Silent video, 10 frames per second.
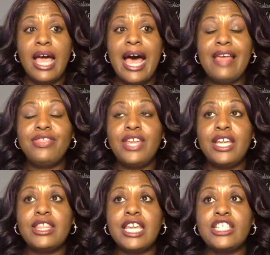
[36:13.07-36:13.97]
I
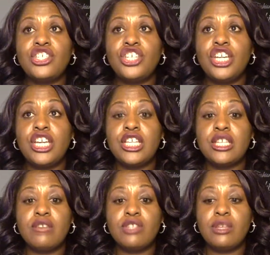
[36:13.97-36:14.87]
think that she is
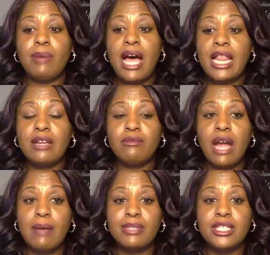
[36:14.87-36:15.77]
on some Holly
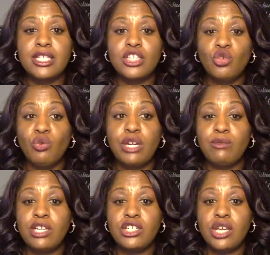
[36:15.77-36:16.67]
Robinson
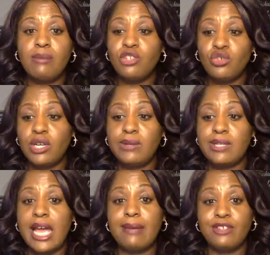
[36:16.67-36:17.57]
21 Jump Street
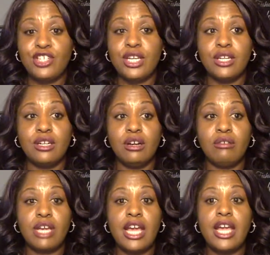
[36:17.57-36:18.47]
type shit.
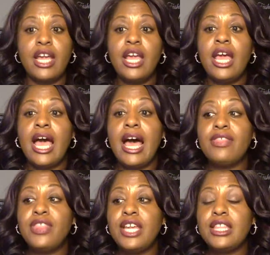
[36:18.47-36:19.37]
Okay. I
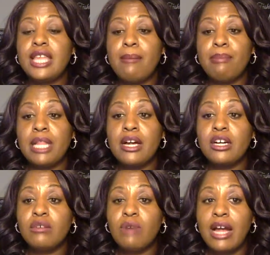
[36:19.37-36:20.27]
think that
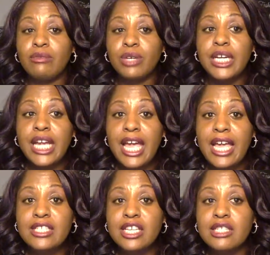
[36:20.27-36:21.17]
Blanca
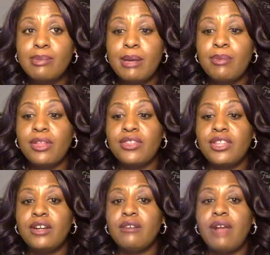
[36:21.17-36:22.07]
Rodriguez, as people are
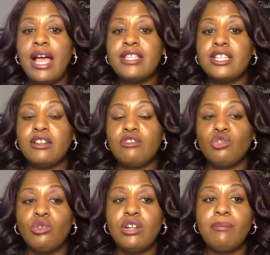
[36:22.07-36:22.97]
theorizing on
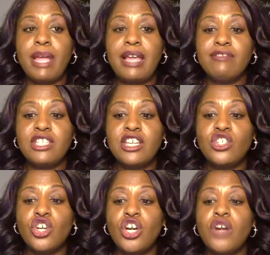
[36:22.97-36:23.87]
Twitter, may have
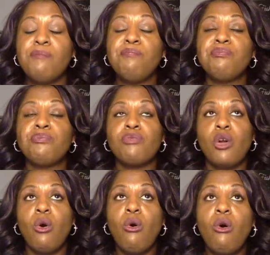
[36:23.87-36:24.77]
sent her,
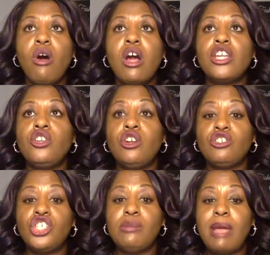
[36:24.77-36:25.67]
or, you know,
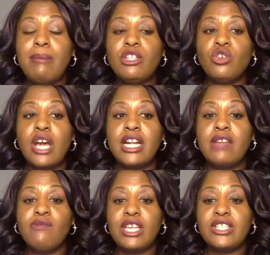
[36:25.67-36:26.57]
she may be trying to
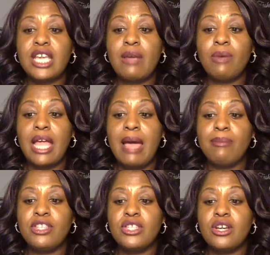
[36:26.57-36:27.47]
investigate what
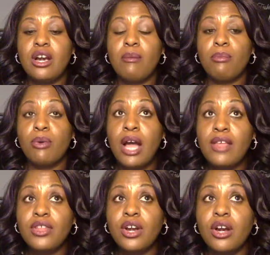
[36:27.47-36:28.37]
happened to her
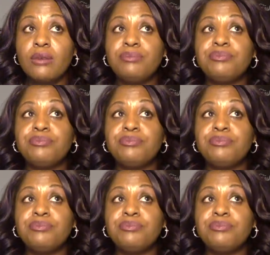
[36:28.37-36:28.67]
brother.